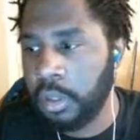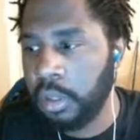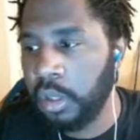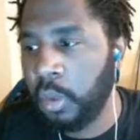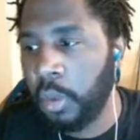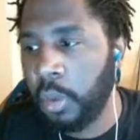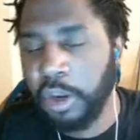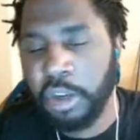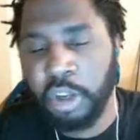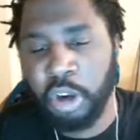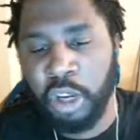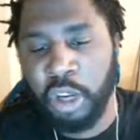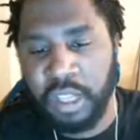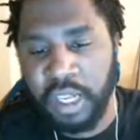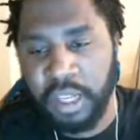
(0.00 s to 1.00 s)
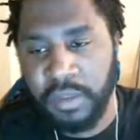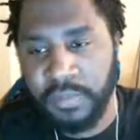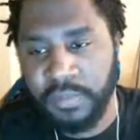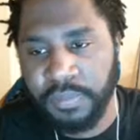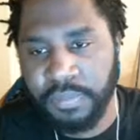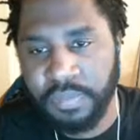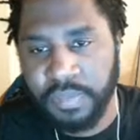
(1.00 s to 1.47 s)
You're a water dark type.
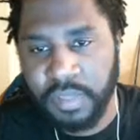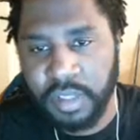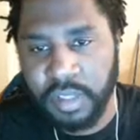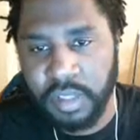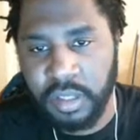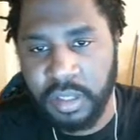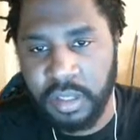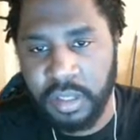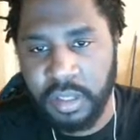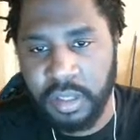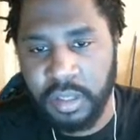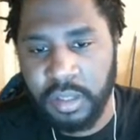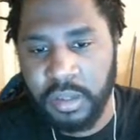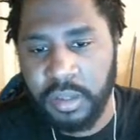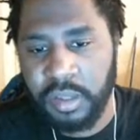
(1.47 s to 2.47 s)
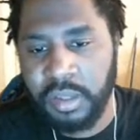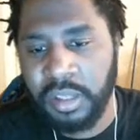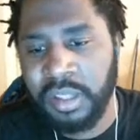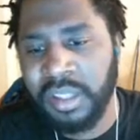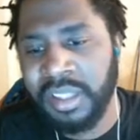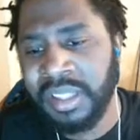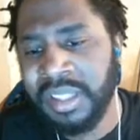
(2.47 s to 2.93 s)

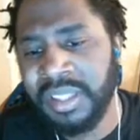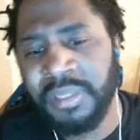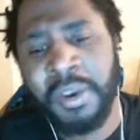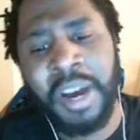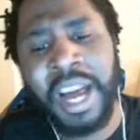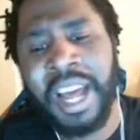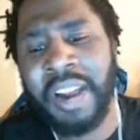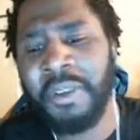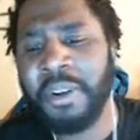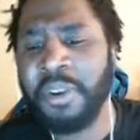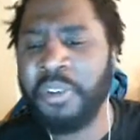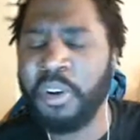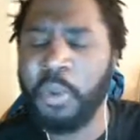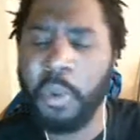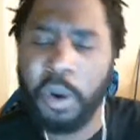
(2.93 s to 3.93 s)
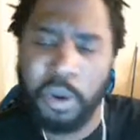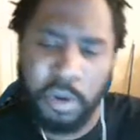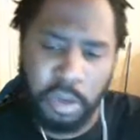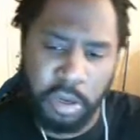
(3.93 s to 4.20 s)
No, I don't know if you're water